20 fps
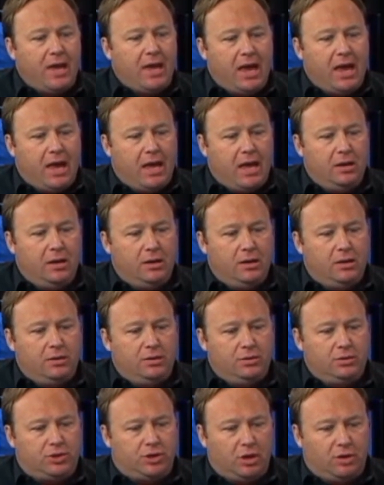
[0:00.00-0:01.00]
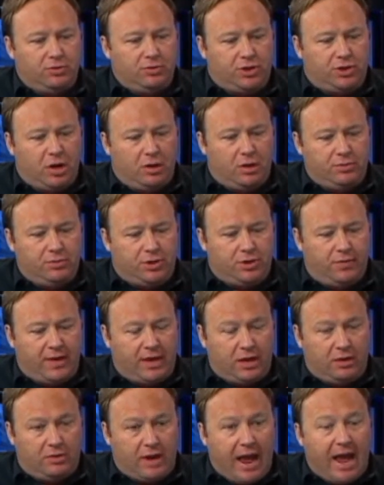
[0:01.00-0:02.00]
And so they
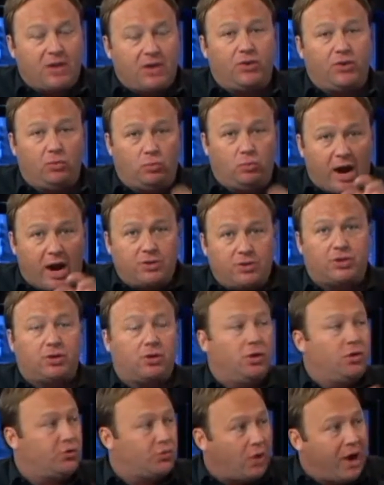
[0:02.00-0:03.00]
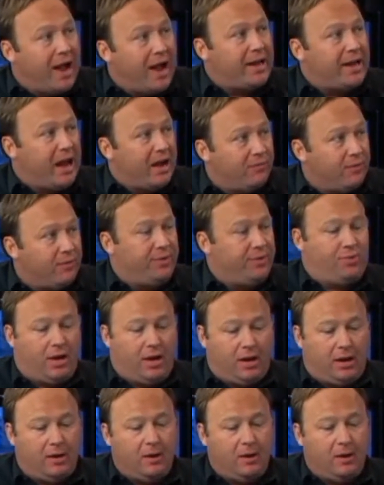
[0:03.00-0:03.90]
can actually register and track everything.